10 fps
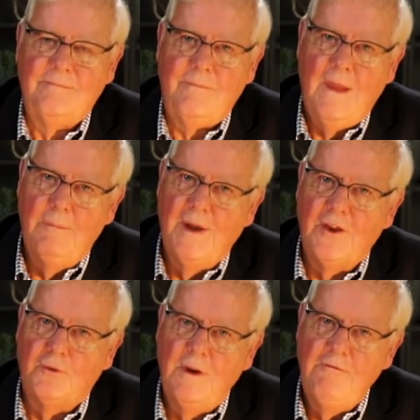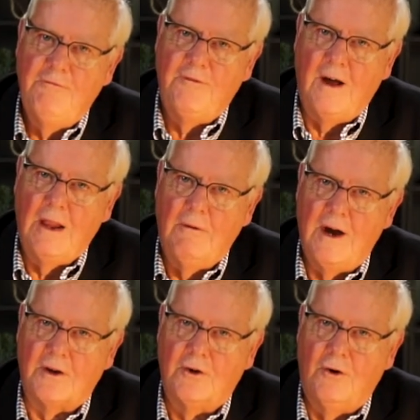But as we follow our
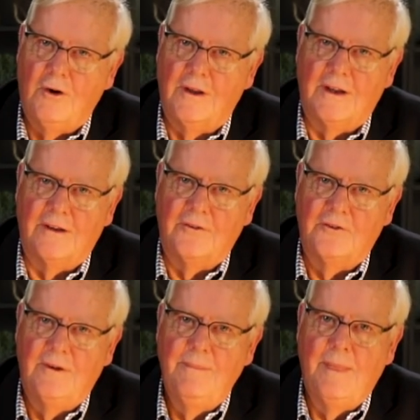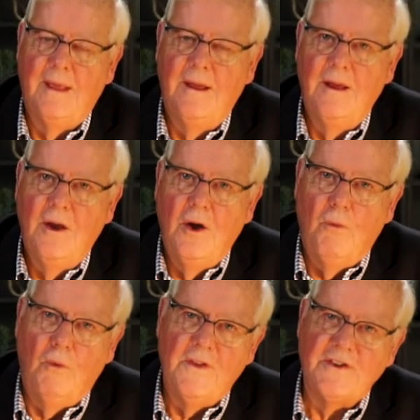callings
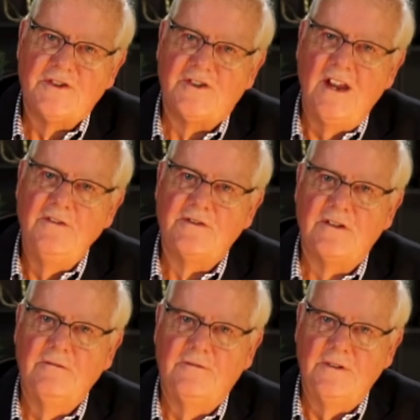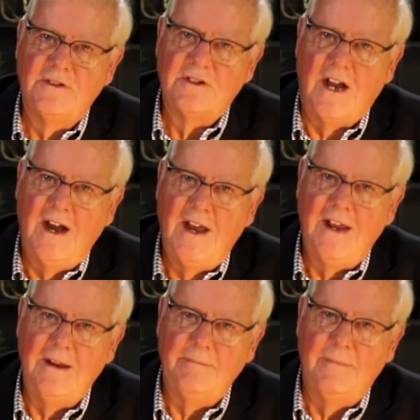with a sense of
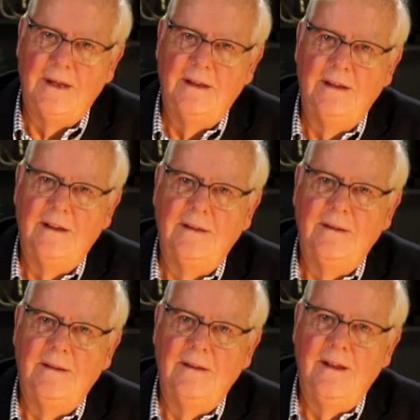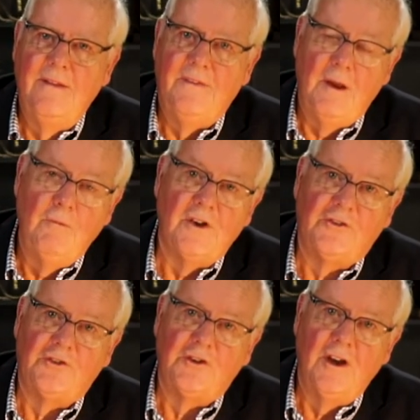time, then we're
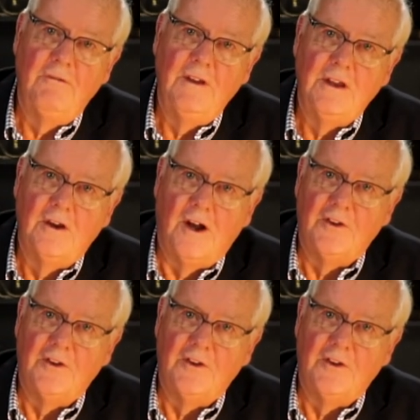serving God's